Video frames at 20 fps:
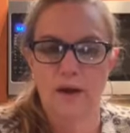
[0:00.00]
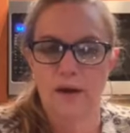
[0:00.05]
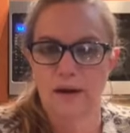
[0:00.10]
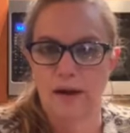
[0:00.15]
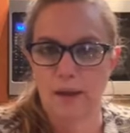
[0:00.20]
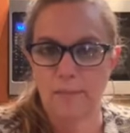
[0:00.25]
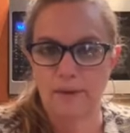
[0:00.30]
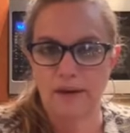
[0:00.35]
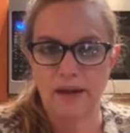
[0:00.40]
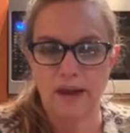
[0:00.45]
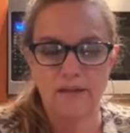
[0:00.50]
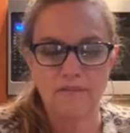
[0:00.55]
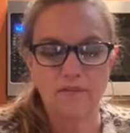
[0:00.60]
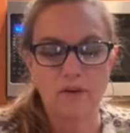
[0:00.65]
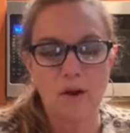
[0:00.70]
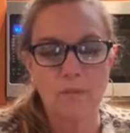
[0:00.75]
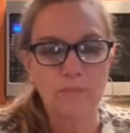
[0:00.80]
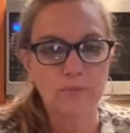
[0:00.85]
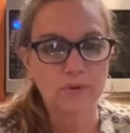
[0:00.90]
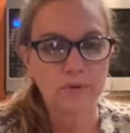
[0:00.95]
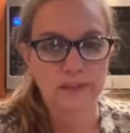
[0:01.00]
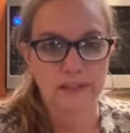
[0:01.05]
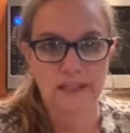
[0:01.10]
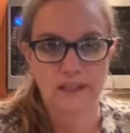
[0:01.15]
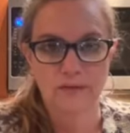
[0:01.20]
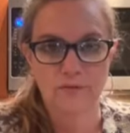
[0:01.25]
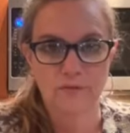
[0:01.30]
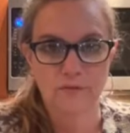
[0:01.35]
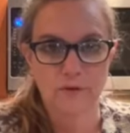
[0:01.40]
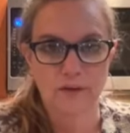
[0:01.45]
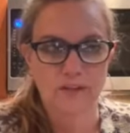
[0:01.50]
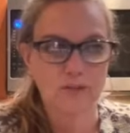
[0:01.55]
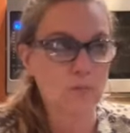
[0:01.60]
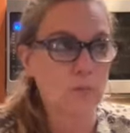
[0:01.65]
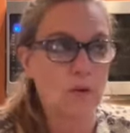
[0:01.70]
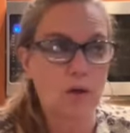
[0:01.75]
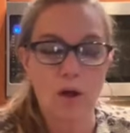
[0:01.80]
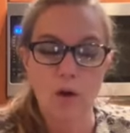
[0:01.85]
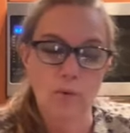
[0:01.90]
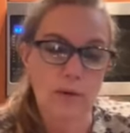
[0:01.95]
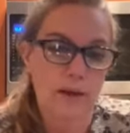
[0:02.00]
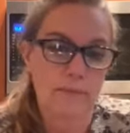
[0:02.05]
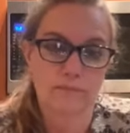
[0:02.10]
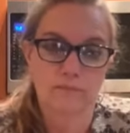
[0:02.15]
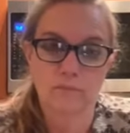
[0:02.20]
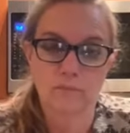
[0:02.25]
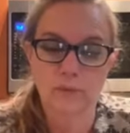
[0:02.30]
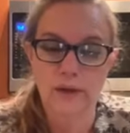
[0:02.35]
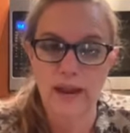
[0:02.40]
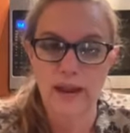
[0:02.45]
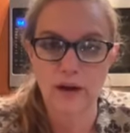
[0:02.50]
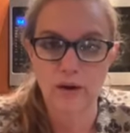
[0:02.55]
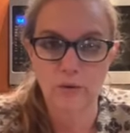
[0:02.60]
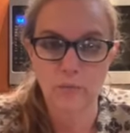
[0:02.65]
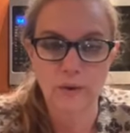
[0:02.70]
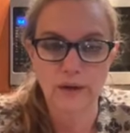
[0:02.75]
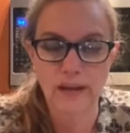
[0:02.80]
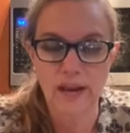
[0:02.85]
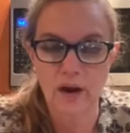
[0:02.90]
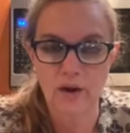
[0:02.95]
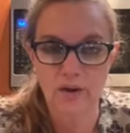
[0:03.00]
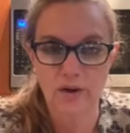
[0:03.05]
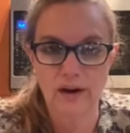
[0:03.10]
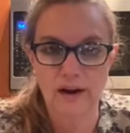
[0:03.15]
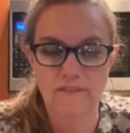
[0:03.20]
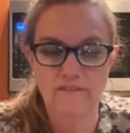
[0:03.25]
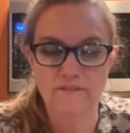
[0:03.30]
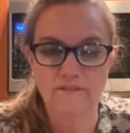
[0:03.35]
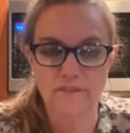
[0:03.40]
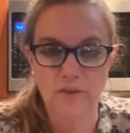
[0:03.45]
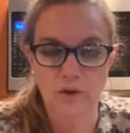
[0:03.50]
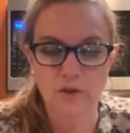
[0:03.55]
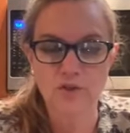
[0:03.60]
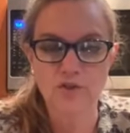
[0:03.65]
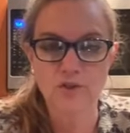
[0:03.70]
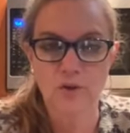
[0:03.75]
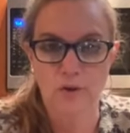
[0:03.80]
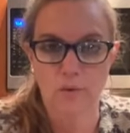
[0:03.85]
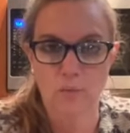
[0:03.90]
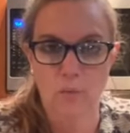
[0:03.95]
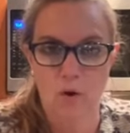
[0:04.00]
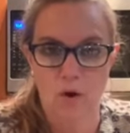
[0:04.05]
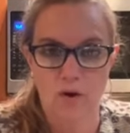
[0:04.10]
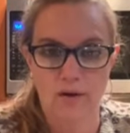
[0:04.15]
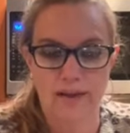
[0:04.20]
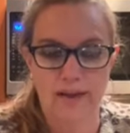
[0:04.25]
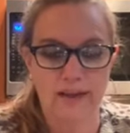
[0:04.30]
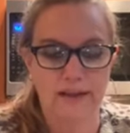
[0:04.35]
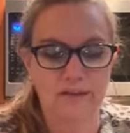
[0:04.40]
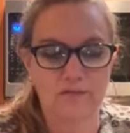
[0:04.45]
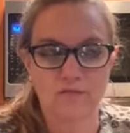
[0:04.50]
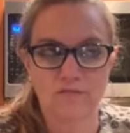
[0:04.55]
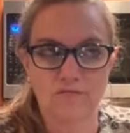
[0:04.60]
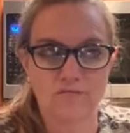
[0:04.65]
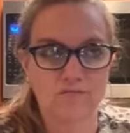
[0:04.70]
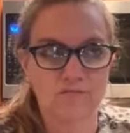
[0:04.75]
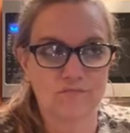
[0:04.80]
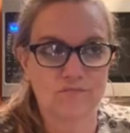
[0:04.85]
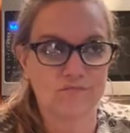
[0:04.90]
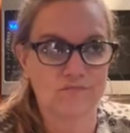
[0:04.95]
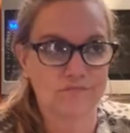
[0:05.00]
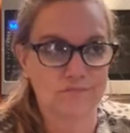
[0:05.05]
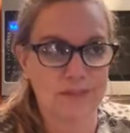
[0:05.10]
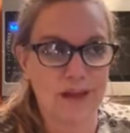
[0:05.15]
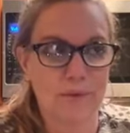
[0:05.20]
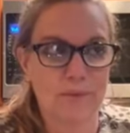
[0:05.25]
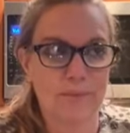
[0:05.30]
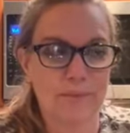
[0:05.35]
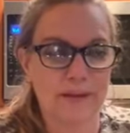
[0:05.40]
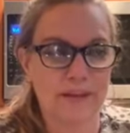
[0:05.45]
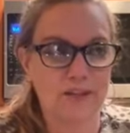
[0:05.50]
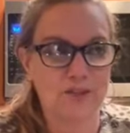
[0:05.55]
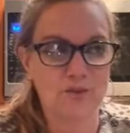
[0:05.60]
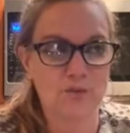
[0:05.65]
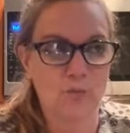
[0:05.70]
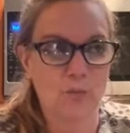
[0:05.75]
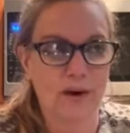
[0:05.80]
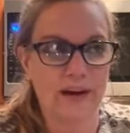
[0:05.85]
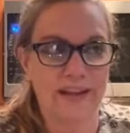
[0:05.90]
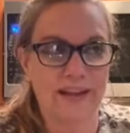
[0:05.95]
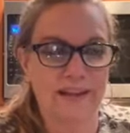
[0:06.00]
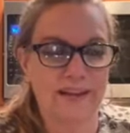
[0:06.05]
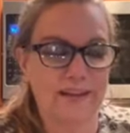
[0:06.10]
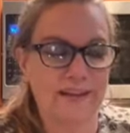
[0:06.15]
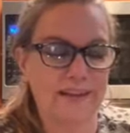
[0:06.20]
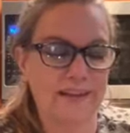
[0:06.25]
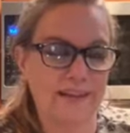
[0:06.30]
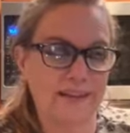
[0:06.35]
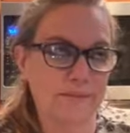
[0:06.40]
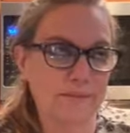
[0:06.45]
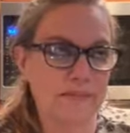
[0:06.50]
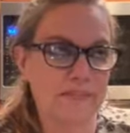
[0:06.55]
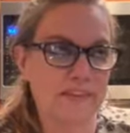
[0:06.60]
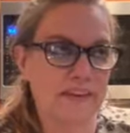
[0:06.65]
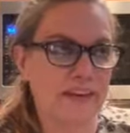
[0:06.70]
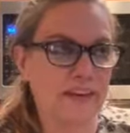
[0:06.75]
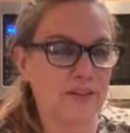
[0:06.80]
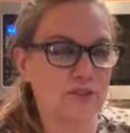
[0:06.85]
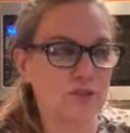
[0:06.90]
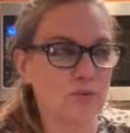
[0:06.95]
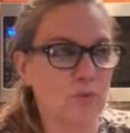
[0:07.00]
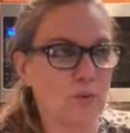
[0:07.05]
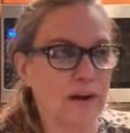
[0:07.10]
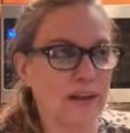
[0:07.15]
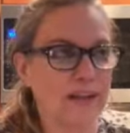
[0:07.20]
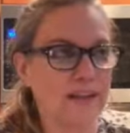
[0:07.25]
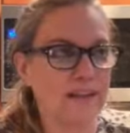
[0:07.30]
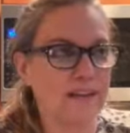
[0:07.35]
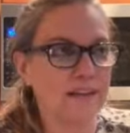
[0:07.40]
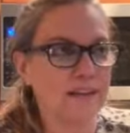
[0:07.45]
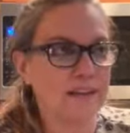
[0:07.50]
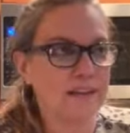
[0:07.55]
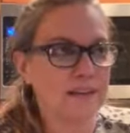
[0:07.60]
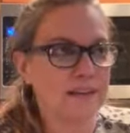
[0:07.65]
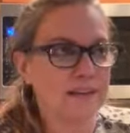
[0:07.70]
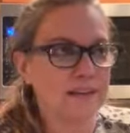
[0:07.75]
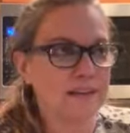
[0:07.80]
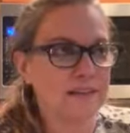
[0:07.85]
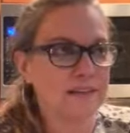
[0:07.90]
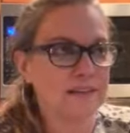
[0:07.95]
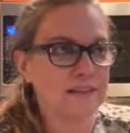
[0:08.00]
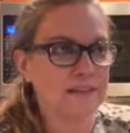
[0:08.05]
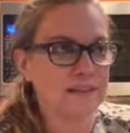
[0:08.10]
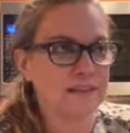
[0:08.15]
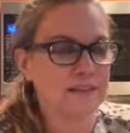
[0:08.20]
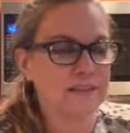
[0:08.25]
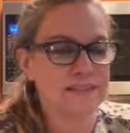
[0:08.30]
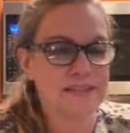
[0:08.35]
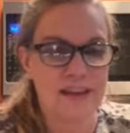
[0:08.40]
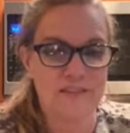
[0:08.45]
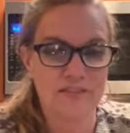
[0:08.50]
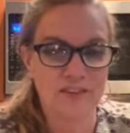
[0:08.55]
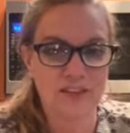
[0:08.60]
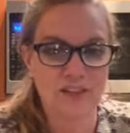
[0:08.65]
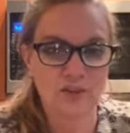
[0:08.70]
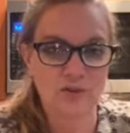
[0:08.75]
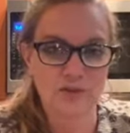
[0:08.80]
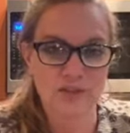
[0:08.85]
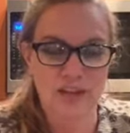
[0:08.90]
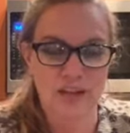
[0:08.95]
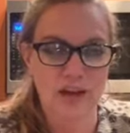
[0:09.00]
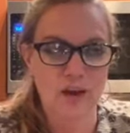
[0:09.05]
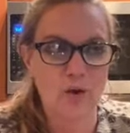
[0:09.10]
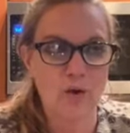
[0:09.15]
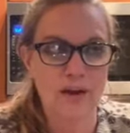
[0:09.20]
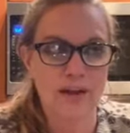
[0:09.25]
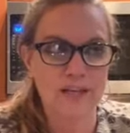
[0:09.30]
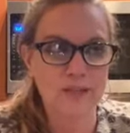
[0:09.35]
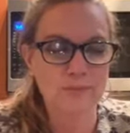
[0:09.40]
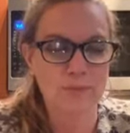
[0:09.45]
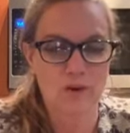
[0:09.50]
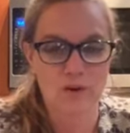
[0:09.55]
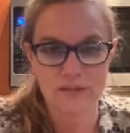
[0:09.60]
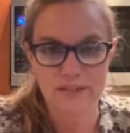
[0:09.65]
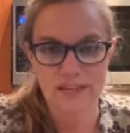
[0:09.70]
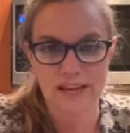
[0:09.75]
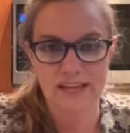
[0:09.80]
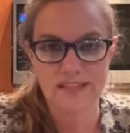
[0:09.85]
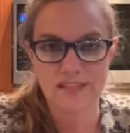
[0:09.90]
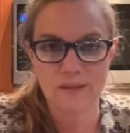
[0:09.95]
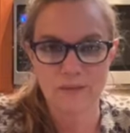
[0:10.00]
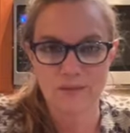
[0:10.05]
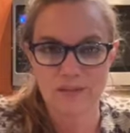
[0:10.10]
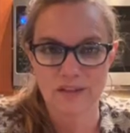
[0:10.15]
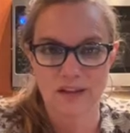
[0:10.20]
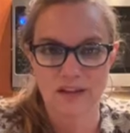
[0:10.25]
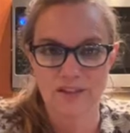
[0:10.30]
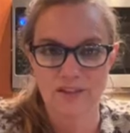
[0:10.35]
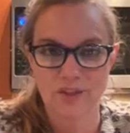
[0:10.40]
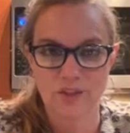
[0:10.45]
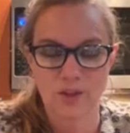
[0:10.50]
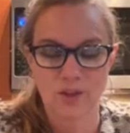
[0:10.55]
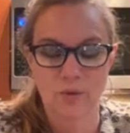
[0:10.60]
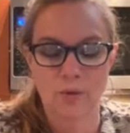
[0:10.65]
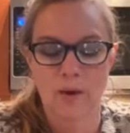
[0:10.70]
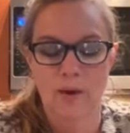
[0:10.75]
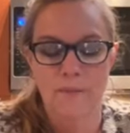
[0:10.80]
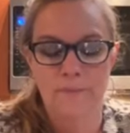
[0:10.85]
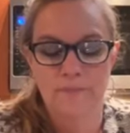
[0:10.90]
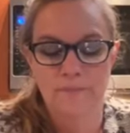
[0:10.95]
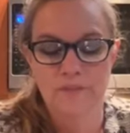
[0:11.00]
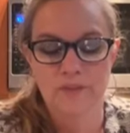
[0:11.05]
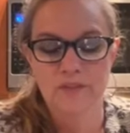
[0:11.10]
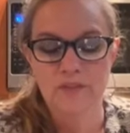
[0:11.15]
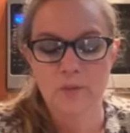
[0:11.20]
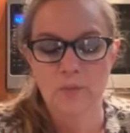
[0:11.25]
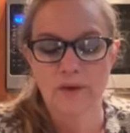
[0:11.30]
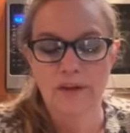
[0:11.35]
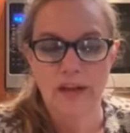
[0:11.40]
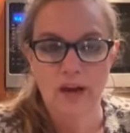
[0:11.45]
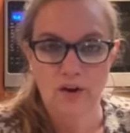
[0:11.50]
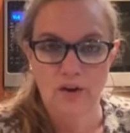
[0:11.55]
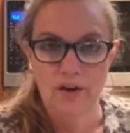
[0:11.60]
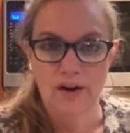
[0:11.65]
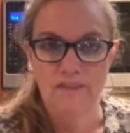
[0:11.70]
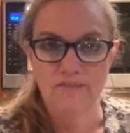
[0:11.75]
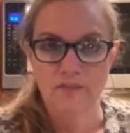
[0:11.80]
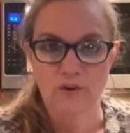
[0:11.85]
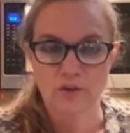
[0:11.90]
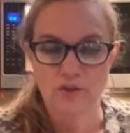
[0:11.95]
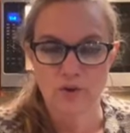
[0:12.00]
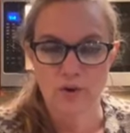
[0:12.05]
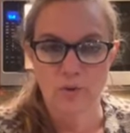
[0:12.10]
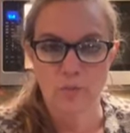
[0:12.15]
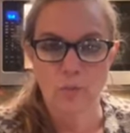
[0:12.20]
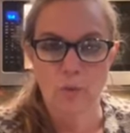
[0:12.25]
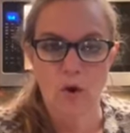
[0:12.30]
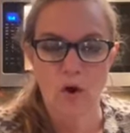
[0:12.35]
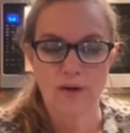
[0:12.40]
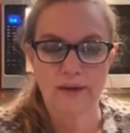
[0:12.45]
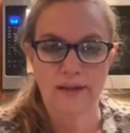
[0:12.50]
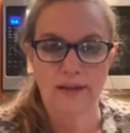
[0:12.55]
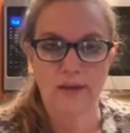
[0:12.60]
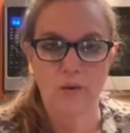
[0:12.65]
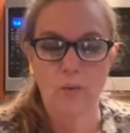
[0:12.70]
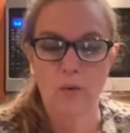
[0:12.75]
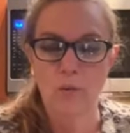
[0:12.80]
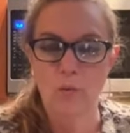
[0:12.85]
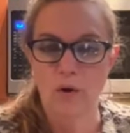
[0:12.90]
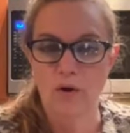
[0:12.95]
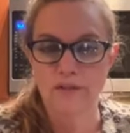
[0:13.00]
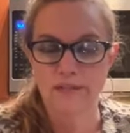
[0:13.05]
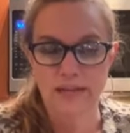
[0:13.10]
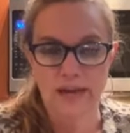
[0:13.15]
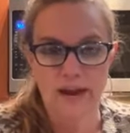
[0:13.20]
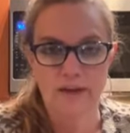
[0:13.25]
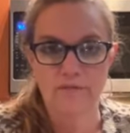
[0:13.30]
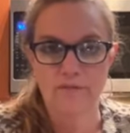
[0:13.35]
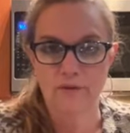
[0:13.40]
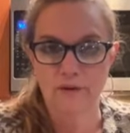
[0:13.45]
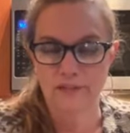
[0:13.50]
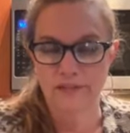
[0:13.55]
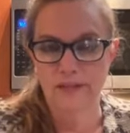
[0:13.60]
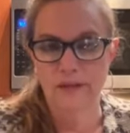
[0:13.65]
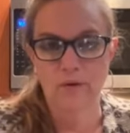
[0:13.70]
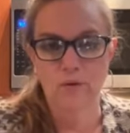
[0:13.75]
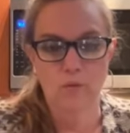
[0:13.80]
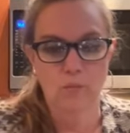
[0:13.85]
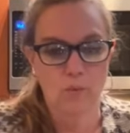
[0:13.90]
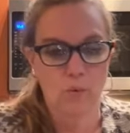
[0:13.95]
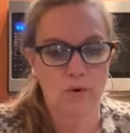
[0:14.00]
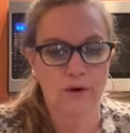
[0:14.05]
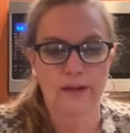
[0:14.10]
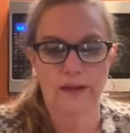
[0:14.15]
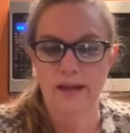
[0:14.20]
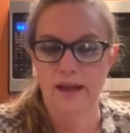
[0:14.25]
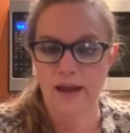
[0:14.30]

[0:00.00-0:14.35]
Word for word: I mean, I've got plenty of friends. Well, okay, Karen, when Karen and I first started walking, that would be 27 years ago, I guess, because Casey was like 2. So when Karen and I first started walking, we walked every single morning.